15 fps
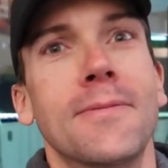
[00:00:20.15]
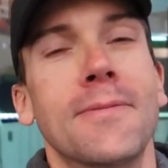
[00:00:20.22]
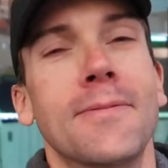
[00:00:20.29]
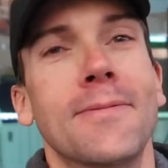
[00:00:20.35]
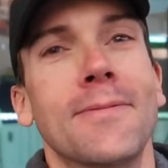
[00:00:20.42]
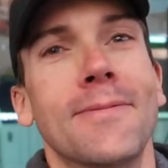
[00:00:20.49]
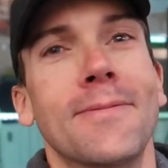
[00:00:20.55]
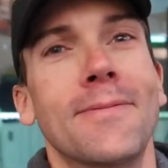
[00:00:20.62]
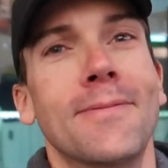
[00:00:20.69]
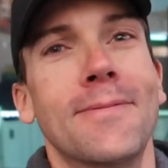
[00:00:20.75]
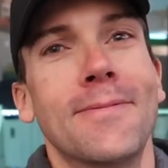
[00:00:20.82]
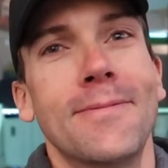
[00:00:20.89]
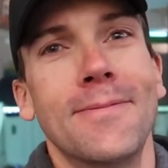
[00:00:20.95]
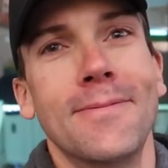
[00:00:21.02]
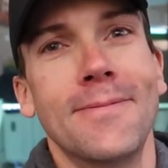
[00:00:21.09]

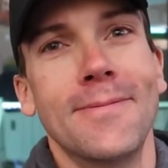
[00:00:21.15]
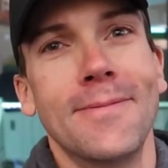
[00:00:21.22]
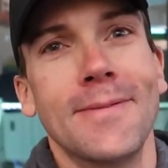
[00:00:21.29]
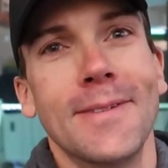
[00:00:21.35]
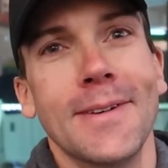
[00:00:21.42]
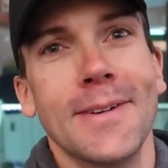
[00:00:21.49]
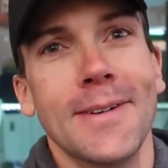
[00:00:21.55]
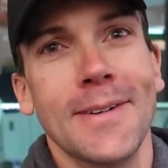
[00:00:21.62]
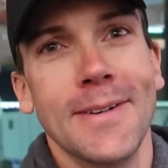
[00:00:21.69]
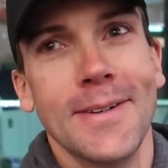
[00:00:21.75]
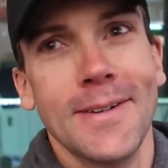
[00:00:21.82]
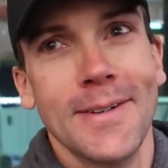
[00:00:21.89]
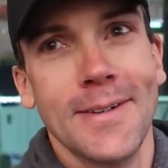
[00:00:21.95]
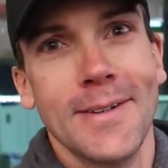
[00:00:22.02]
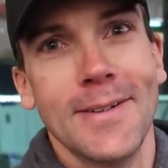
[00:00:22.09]

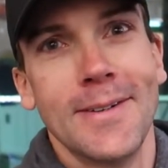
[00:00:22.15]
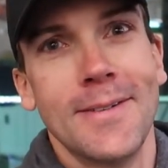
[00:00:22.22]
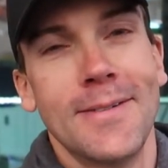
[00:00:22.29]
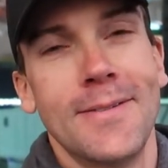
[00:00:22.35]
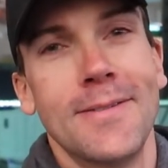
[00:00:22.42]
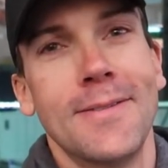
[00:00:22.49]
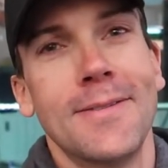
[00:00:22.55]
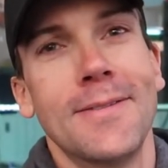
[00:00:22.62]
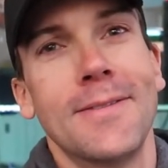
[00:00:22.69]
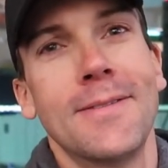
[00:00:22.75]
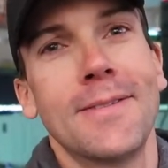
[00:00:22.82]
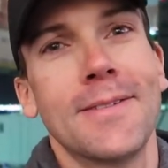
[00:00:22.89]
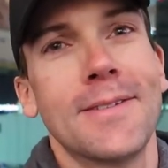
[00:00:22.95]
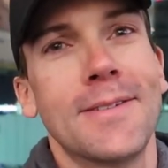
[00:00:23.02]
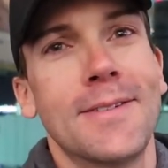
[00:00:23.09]

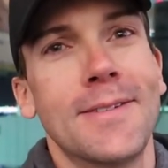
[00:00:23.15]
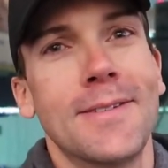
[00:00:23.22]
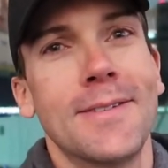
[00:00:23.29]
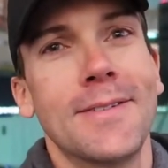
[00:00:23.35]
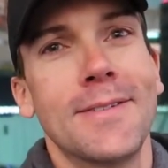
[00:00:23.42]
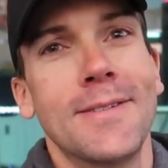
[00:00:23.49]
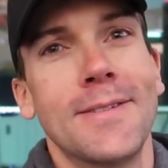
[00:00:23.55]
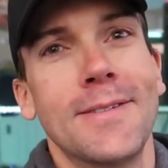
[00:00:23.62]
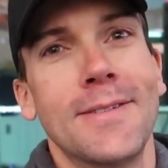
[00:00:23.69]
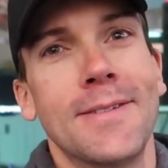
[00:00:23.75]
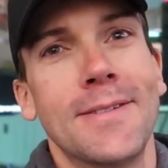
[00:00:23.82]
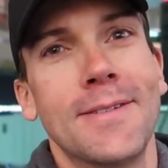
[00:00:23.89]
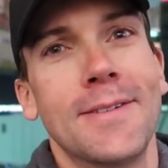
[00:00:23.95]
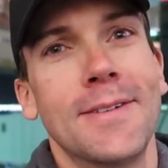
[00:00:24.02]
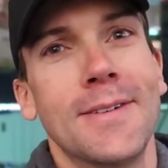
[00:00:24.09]

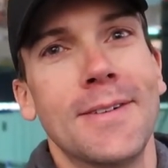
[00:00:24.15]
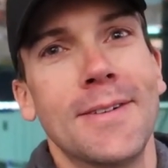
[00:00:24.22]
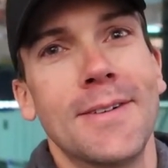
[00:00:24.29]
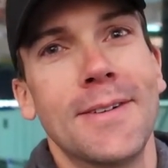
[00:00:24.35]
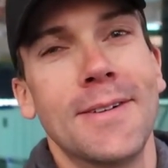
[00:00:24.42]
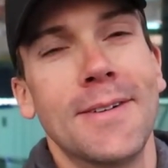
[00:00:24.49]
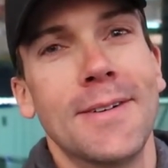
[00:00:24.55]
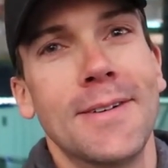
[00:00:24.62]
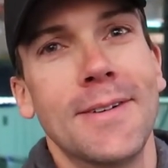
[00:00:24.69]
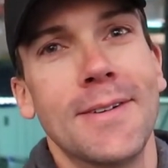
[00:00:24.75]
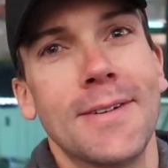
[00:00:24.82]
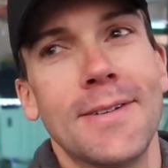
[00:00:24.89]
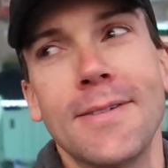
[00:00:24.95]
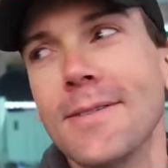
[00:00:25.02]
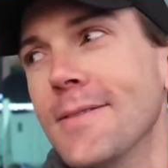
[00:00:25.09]

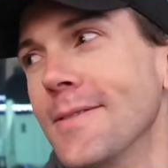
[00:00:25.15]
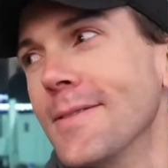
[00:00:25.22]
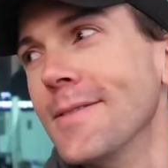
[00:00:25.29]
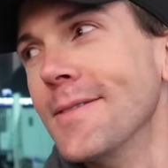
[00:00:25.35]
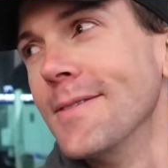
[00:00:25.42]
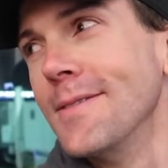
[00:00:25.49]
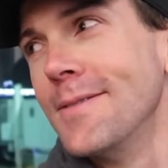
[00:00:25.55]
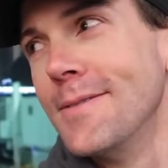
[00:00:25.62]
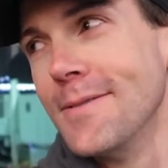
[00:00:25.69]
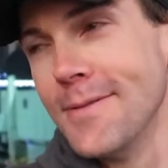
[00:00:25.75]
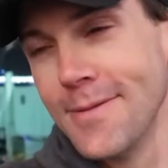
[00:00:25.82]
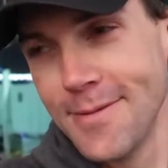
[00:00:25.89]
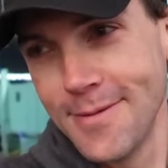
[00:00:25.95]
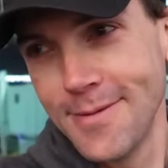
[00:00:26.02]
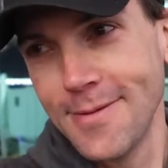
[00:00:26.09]

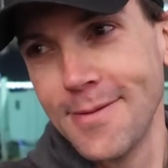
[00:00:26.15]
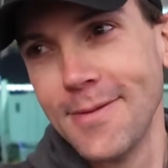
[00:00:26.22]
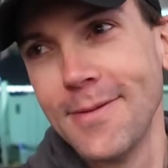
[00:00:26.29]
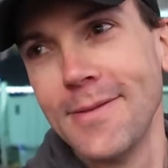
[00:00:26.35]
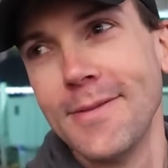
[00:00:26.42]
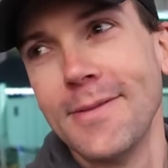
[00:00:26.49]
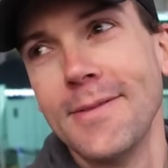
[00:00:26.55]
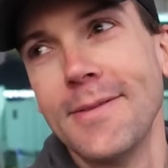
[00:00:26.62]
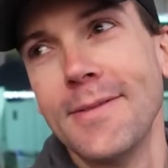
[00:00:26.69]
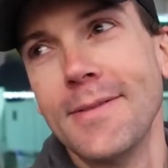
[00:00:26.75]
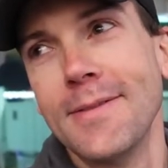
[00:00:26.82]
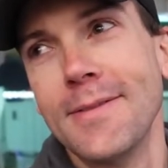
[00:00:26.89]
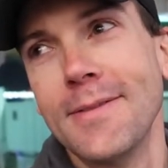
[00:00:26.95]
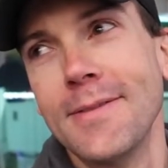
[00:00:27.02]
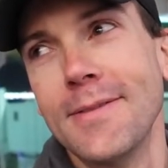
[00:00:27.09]

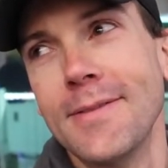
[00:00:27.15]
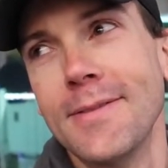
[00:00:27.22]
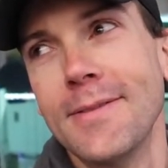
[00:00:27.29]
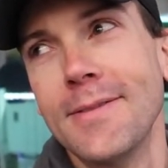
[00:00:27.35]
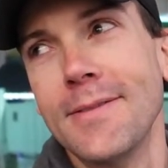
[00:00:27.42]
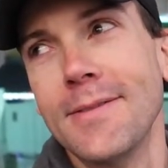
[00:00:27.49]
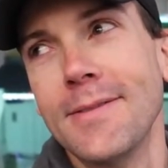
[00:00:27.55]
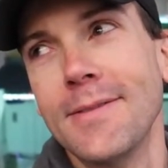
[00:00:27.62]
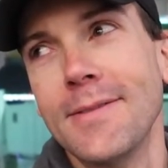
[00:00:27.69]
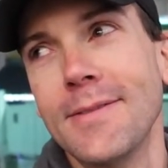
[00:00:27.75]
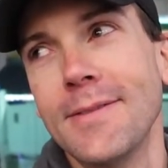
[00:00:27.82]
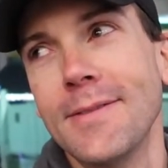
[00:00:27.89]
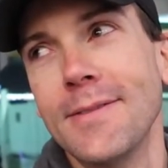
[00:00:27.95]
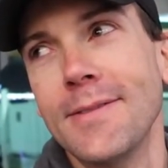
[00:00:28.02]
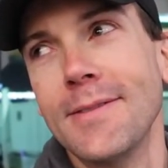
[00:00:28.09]

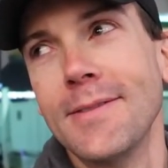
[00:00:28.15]
(not speaking)